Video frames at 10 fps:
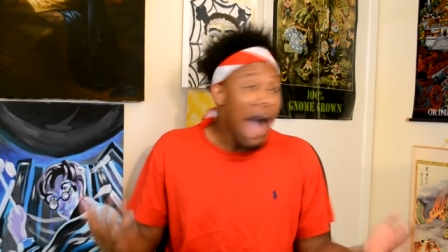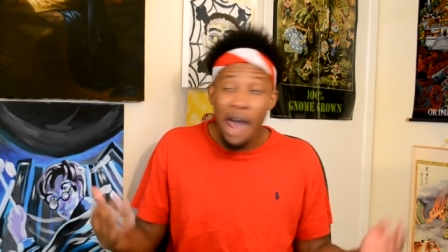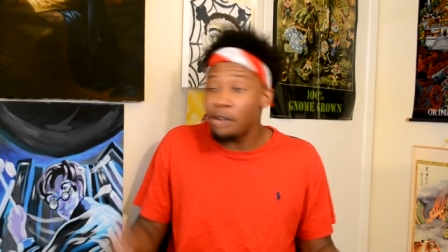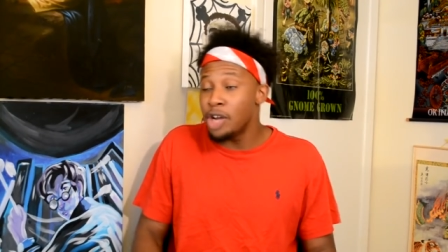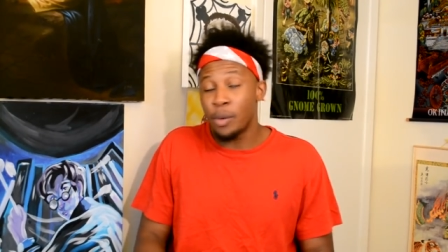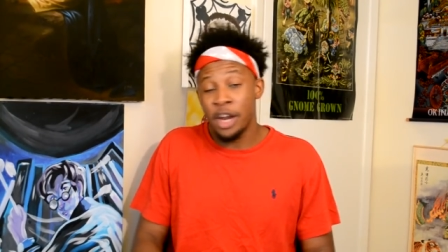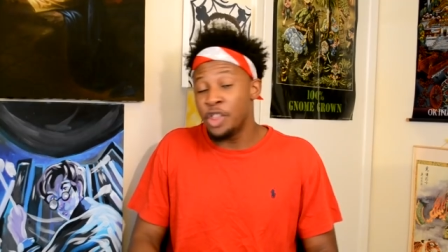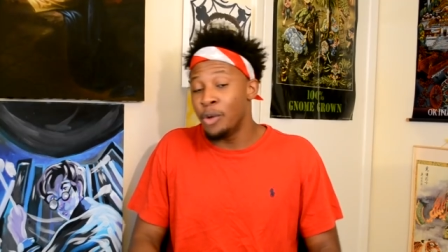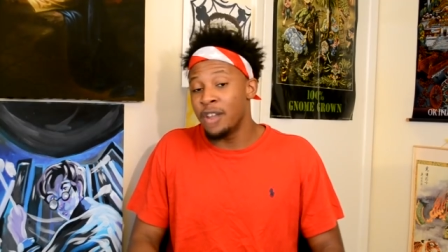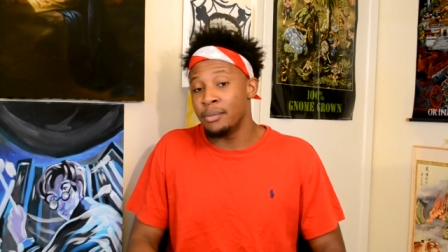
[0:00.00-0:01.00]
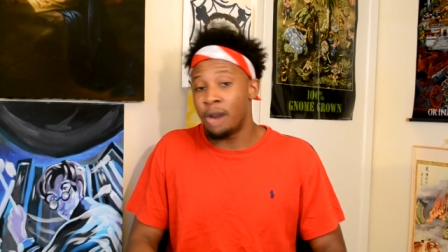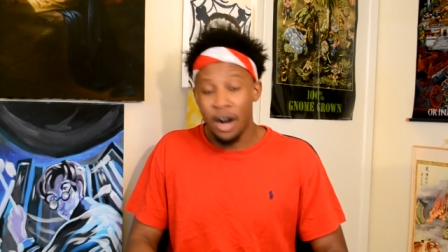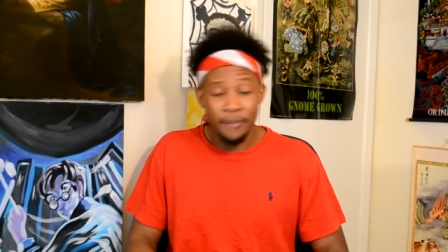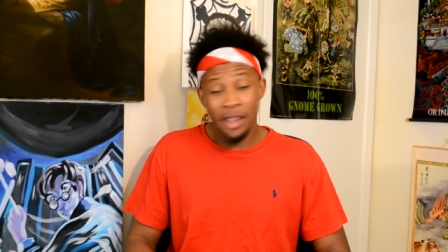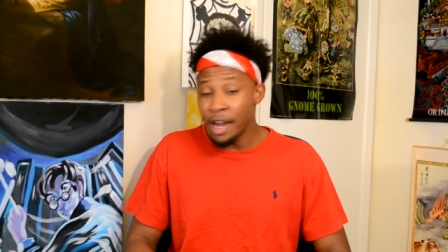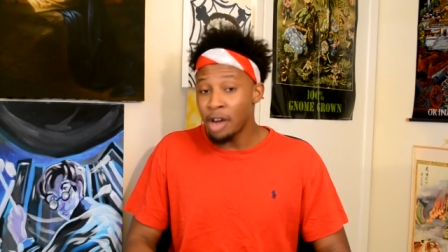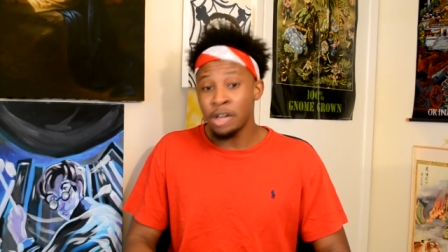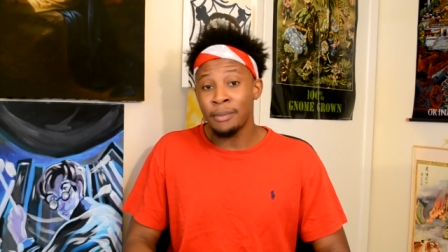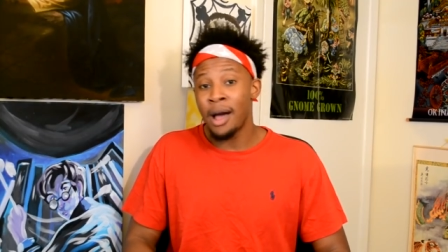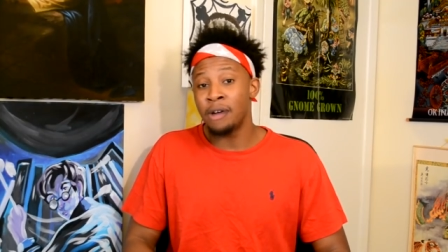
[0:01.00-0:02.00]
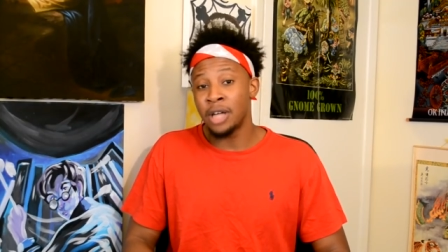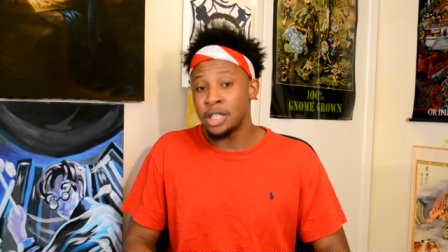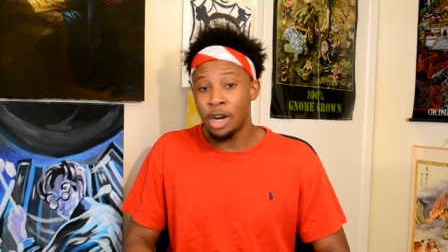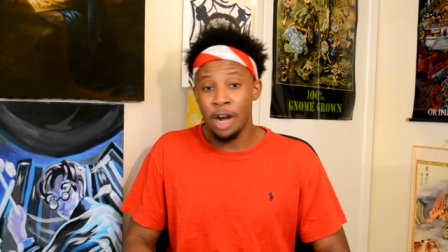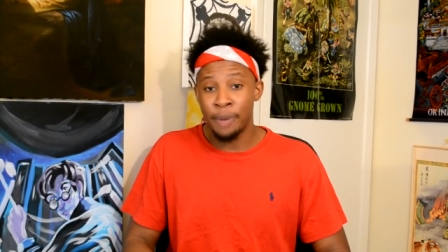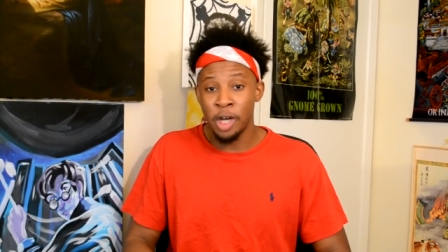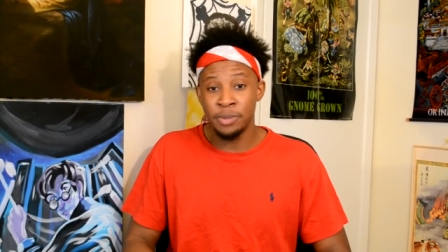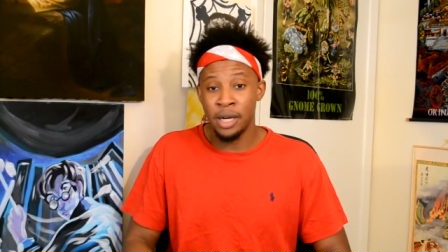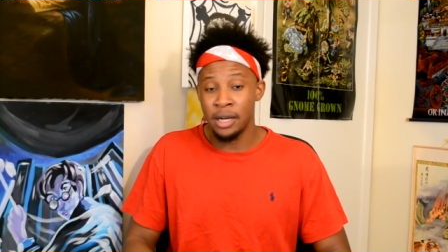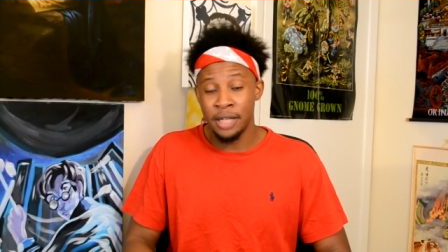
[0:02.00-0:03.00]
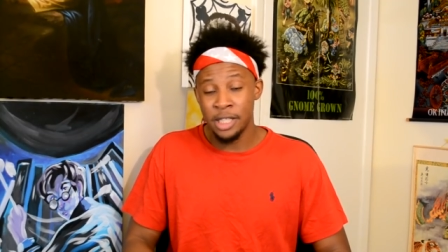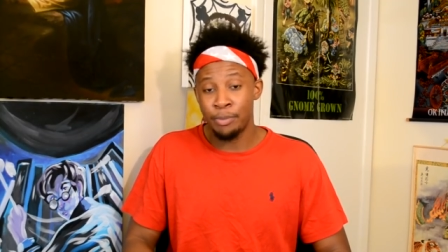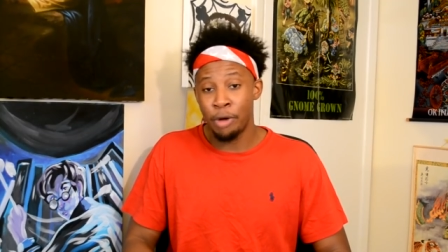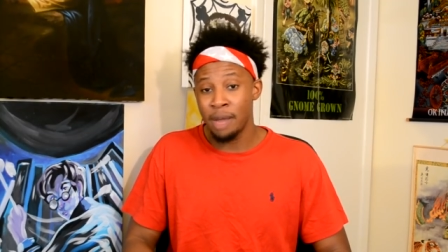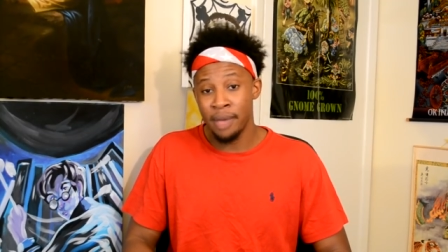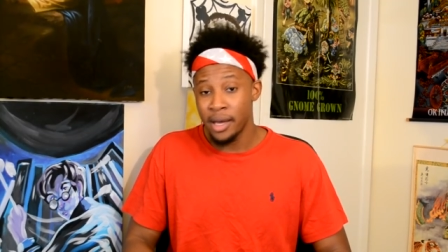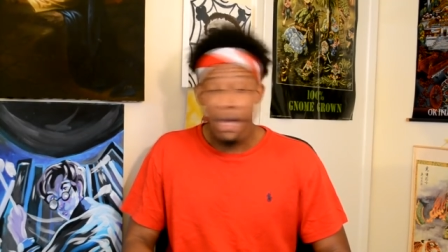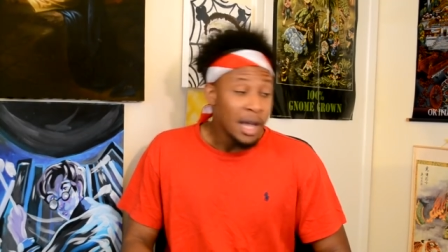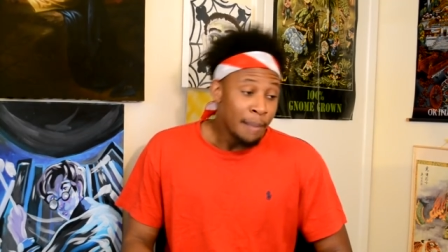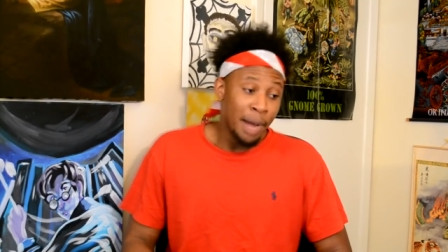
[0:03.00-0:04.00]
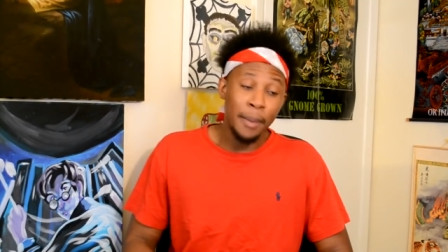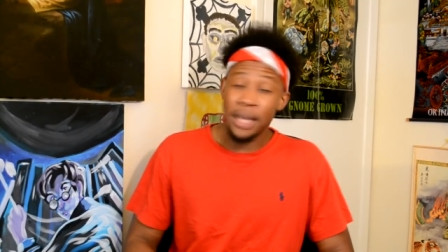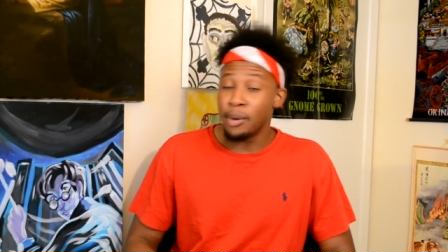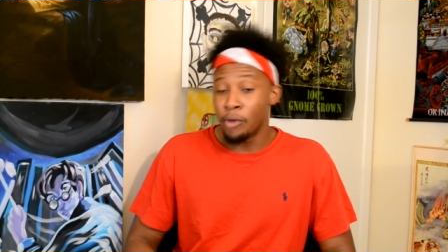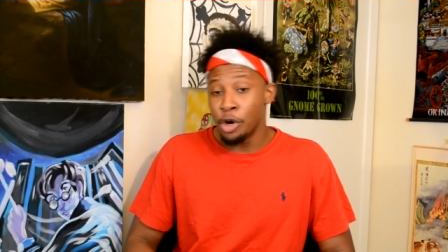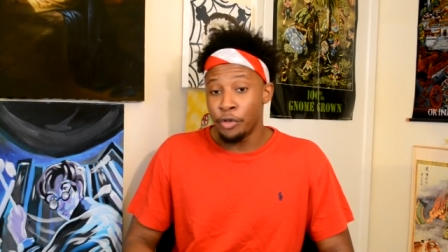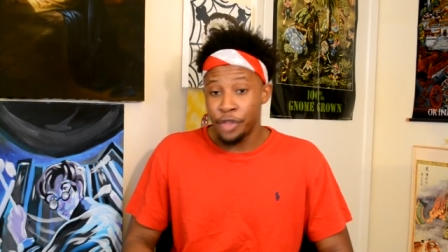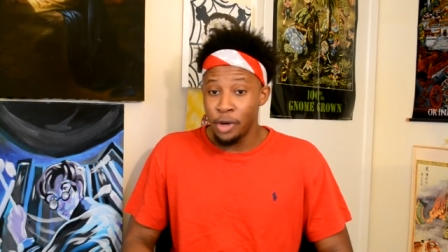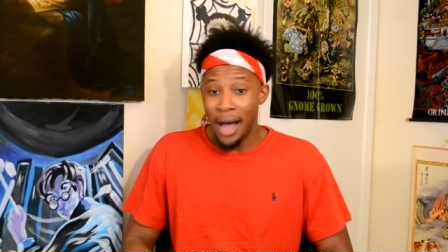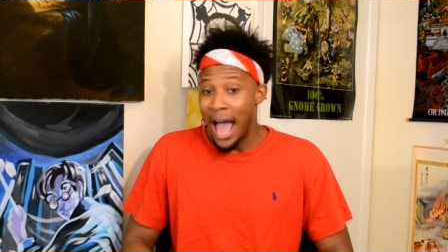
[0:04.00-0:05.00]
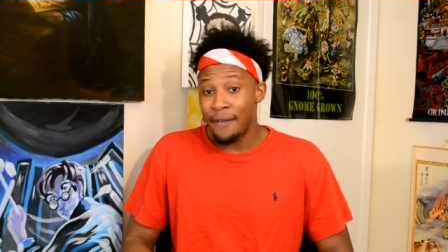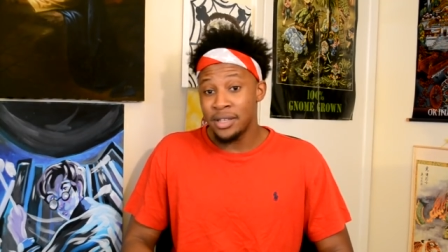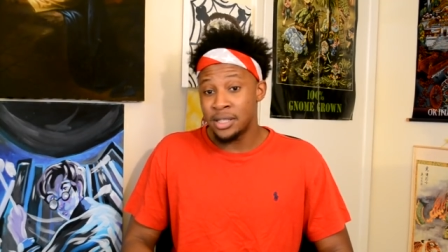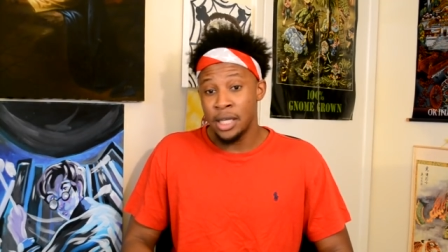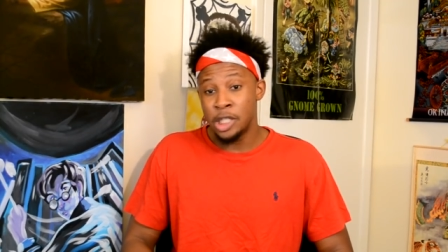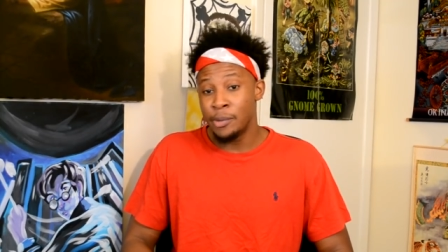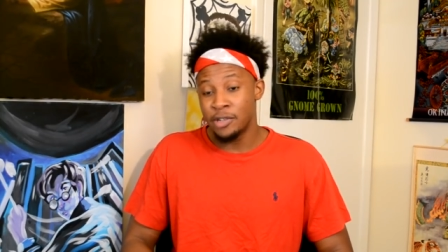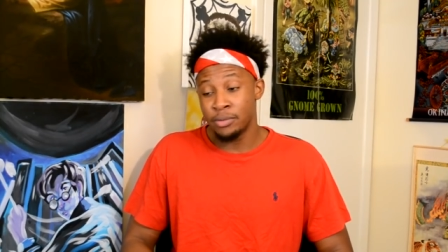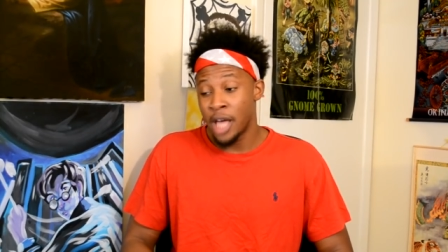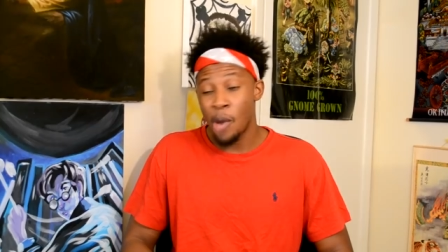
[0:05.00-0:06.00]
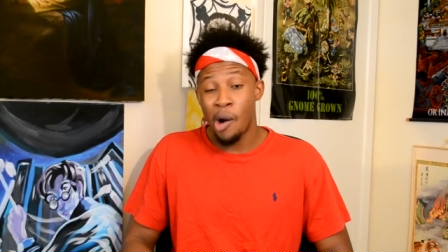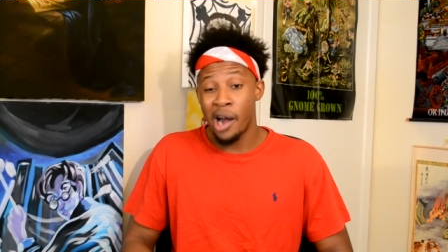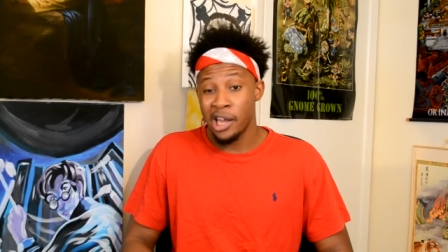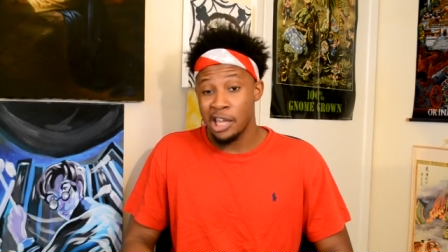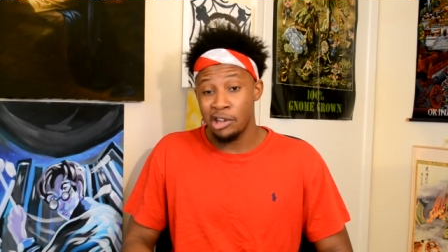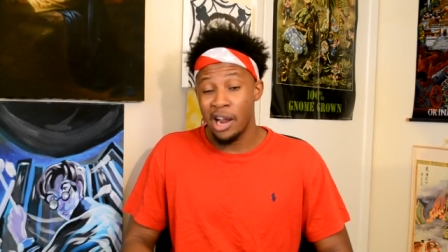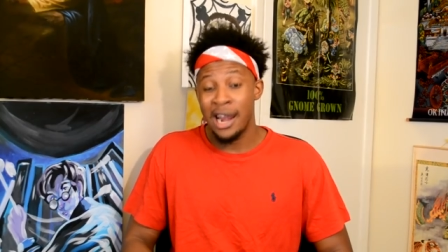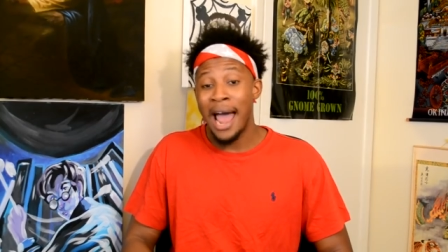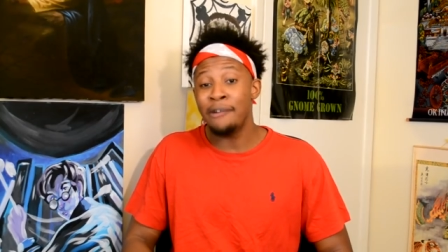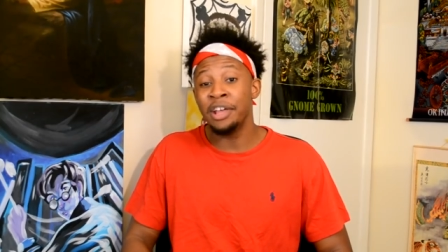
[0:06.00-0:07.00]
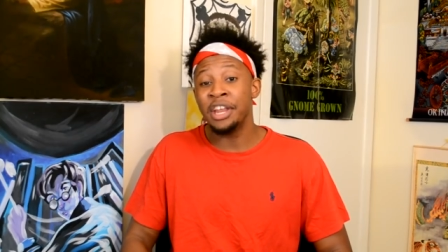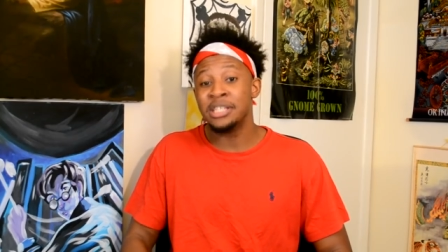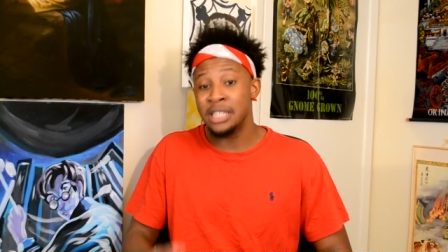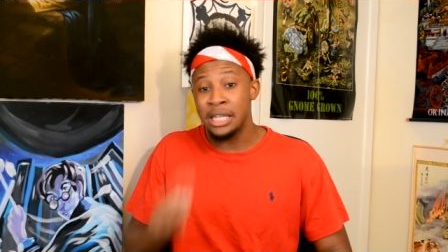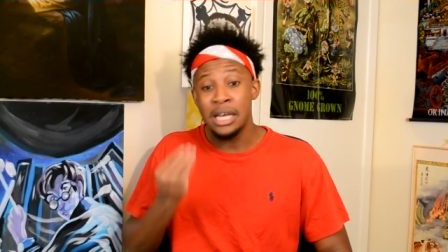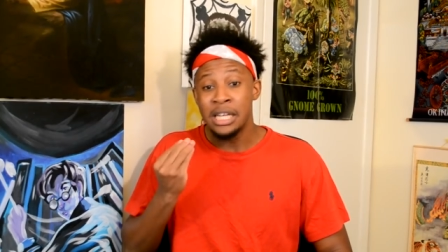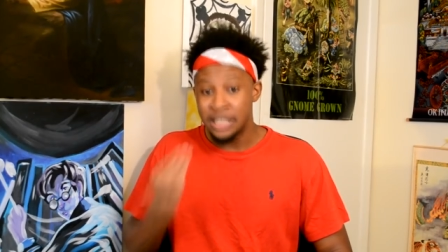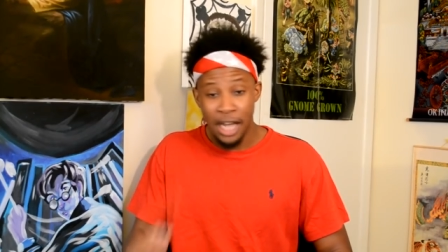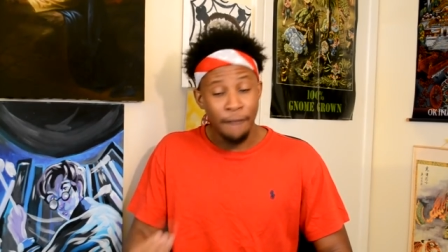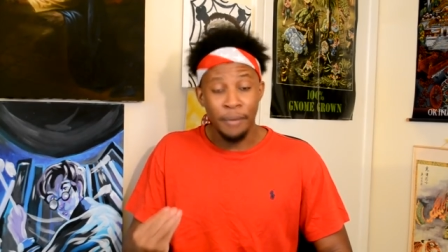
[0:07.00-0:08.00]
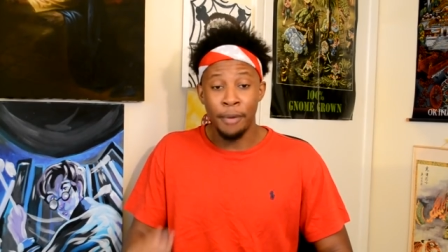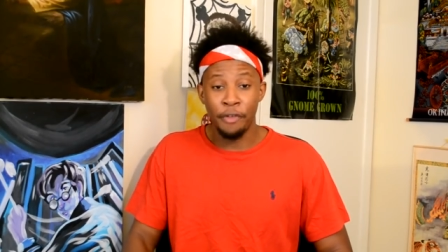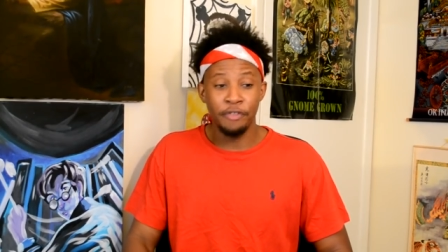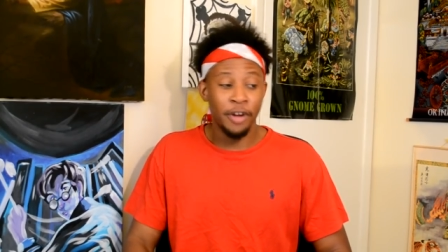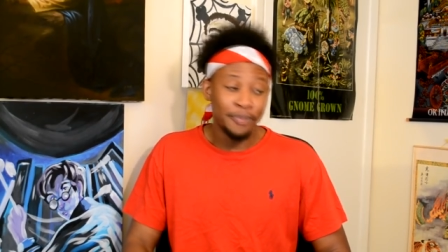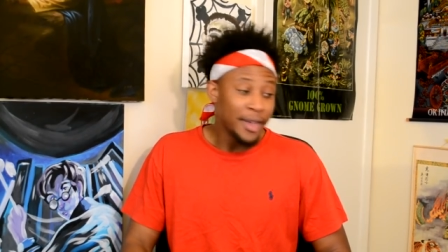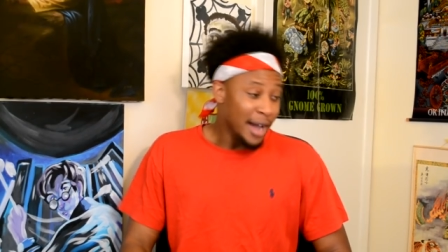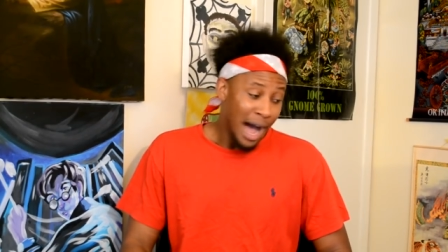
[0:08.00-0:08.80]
I don't know where either one of them are. A lot of y'all talking about how Dontari Poe's been a disappointment, but I'm gonna keep it real with you. I haven't seen too much from Kawann either, and I really need to see some from both of them.